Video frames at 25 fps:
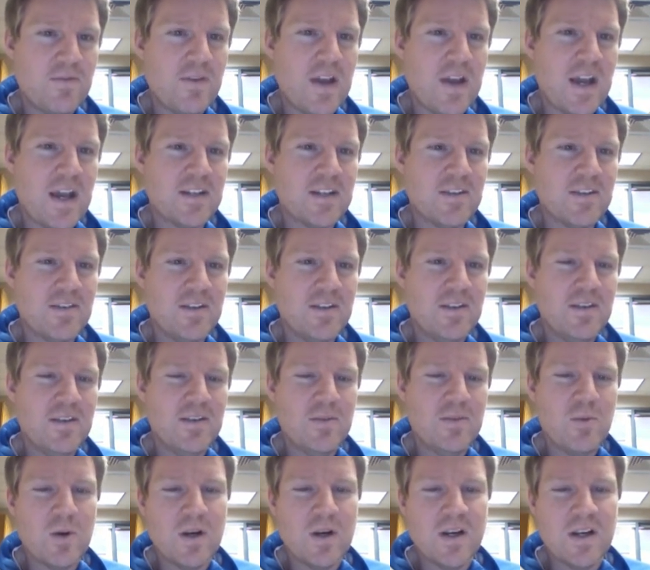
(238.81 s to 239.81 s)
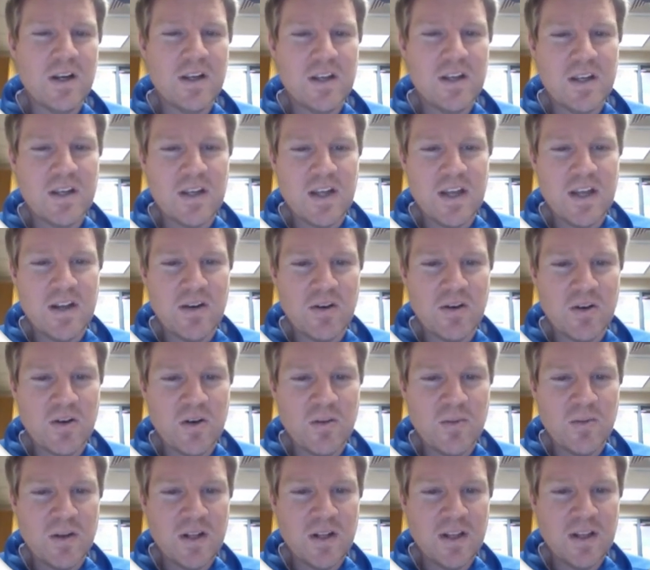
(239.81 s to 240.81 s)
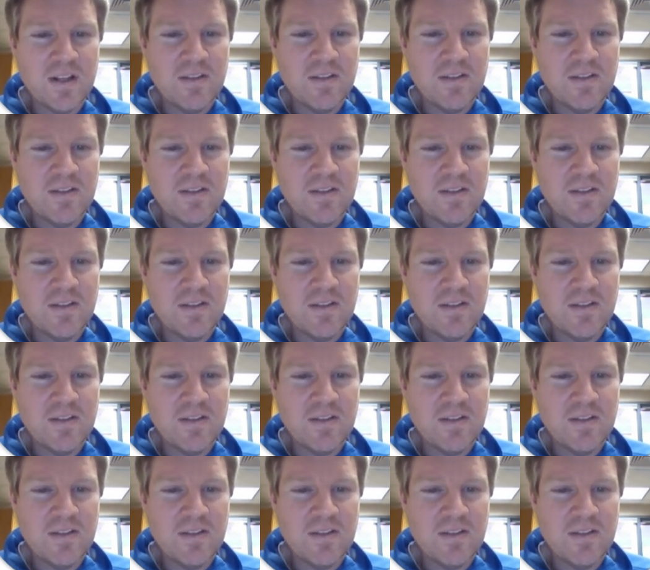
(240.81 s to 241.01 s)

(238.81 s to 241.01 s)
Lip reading: factory work and urban